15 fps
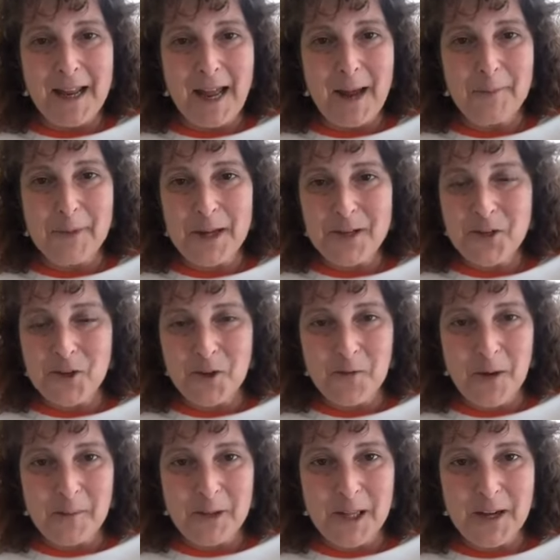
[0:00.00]
I'm not sure if
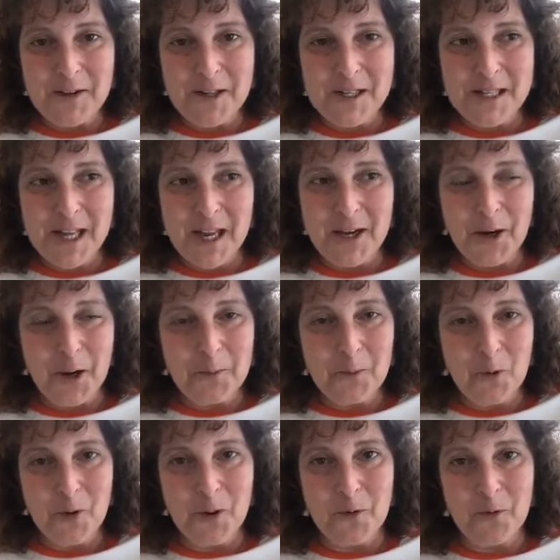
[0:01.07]
I'm allowed to sign on
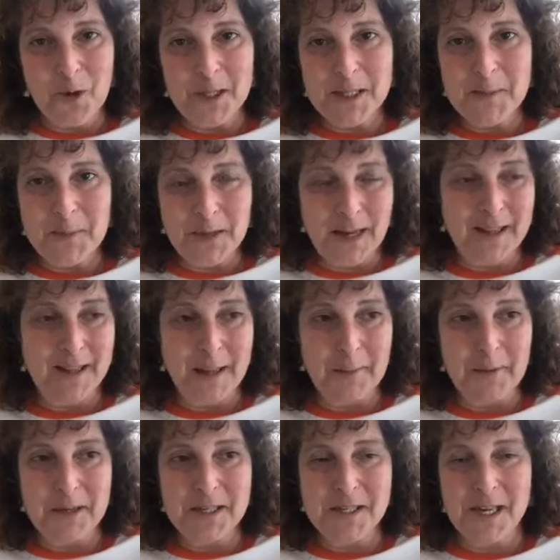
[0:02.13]
more than once, but I think I'm
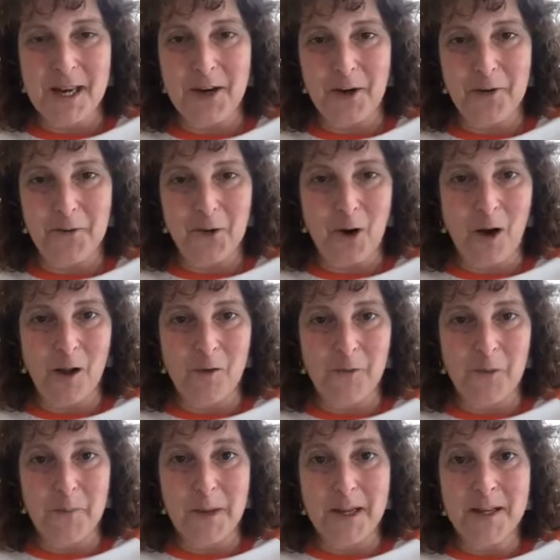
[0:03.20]
going to sign on for all of
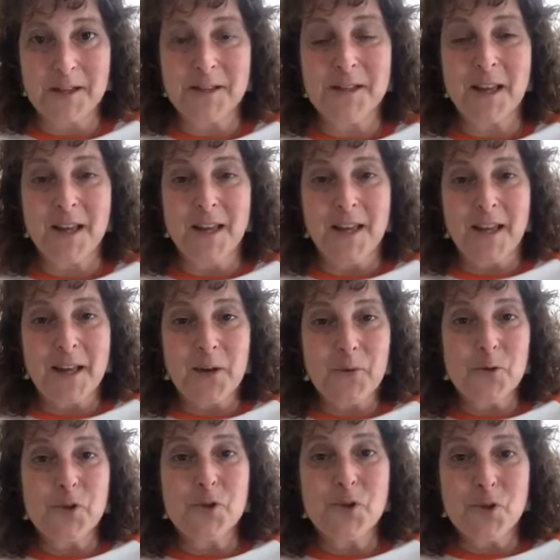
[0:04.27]
them because it
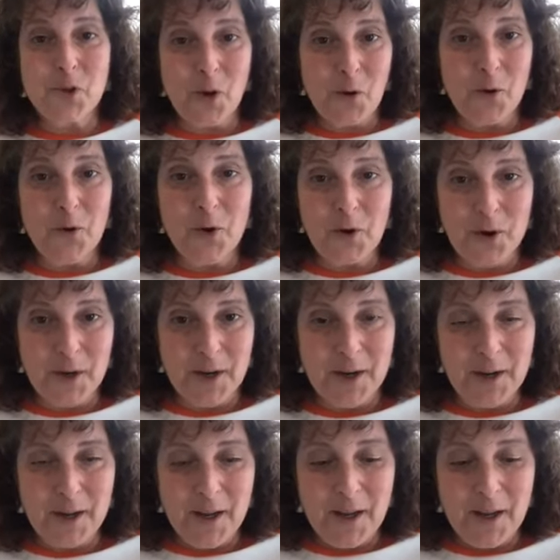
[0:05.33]
was so good.